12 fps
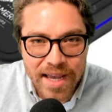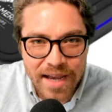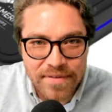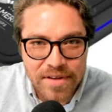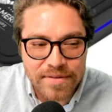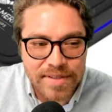you
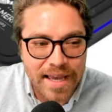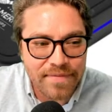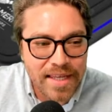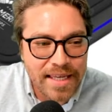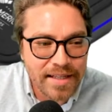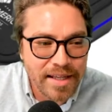have to do is have
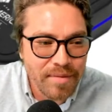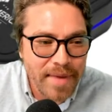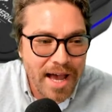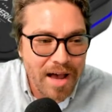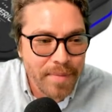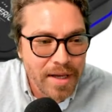the Helium
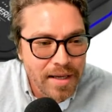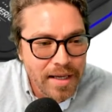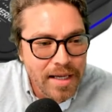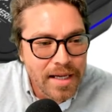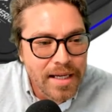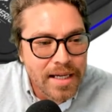app.
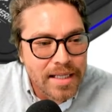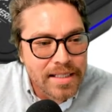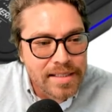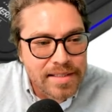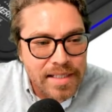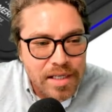
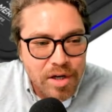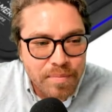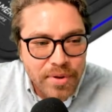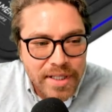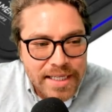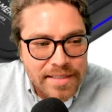Let's see,
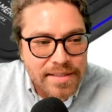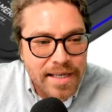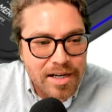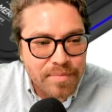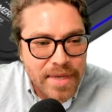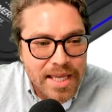complete
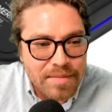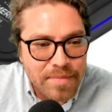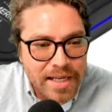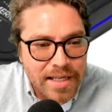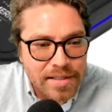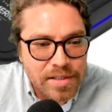setup in
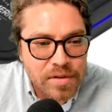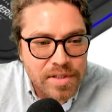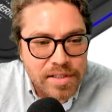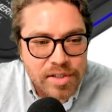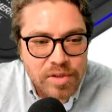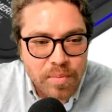minutes
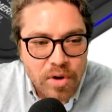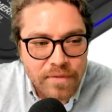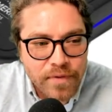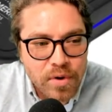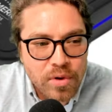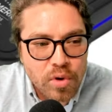using a
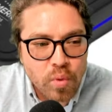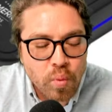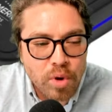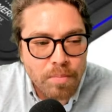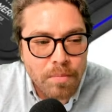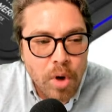smartphone or
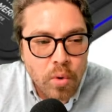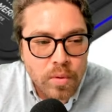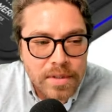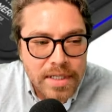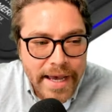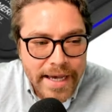
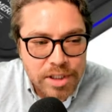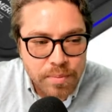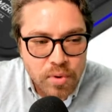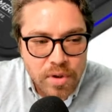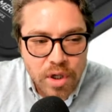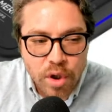remote
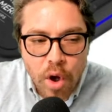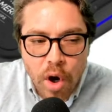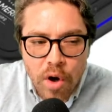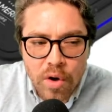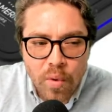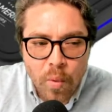dashboard,
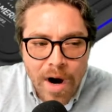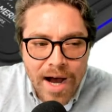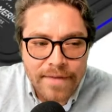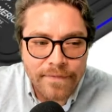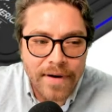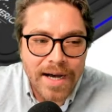long
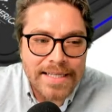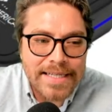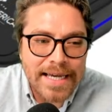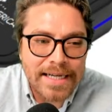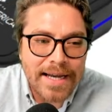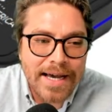Wi Fi
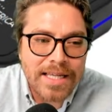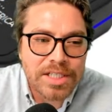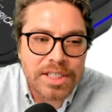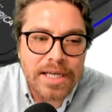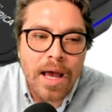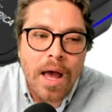
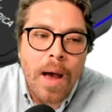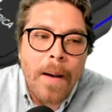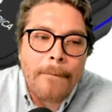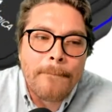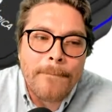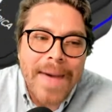technology
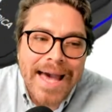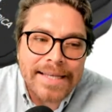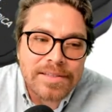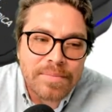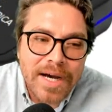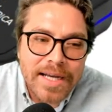
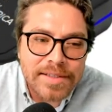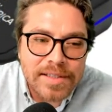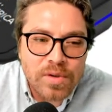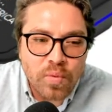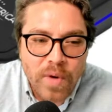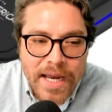
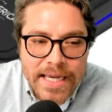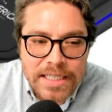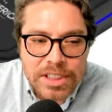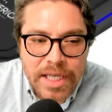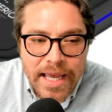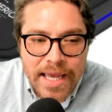maximizes
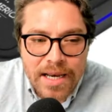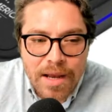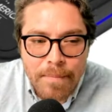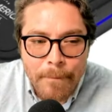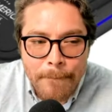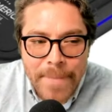range and
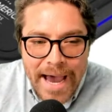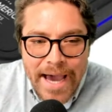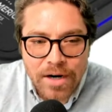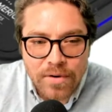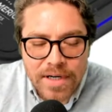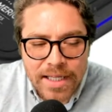
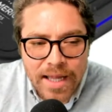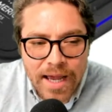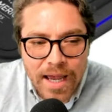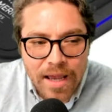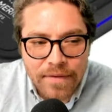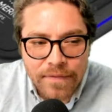battery
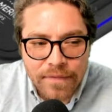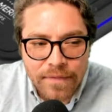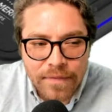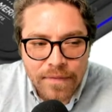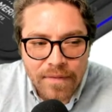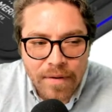life.
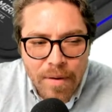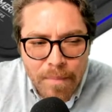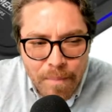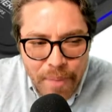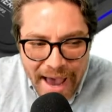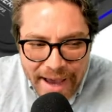
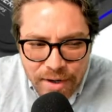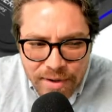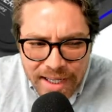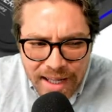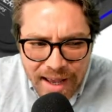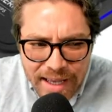
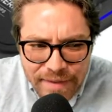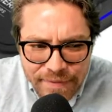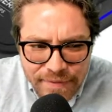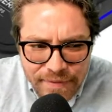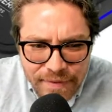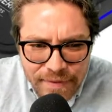Battery
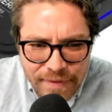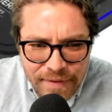life?